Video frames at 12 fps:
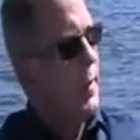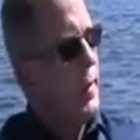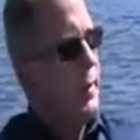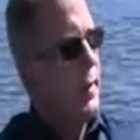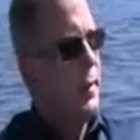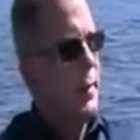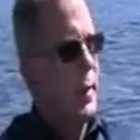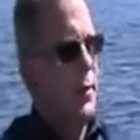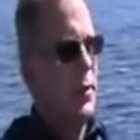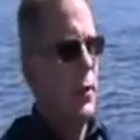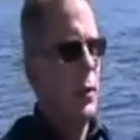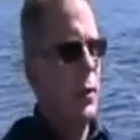I mean, they, they
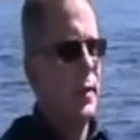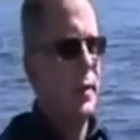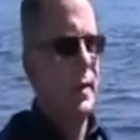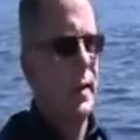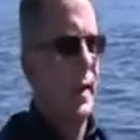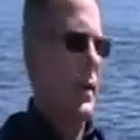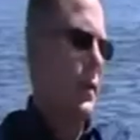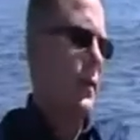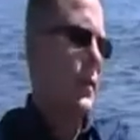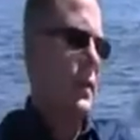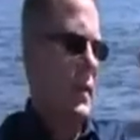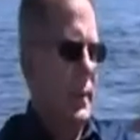followed the cycle of
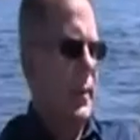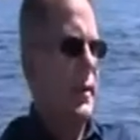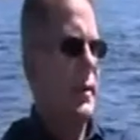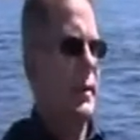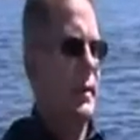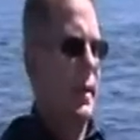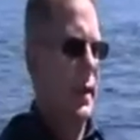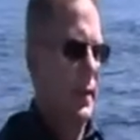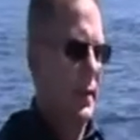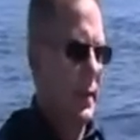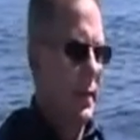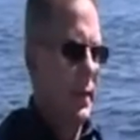the sun. I mean, the
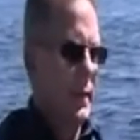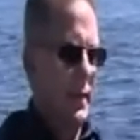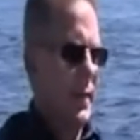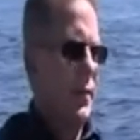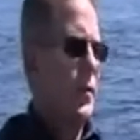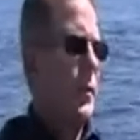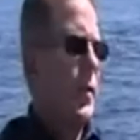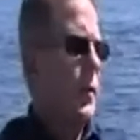sun is extremely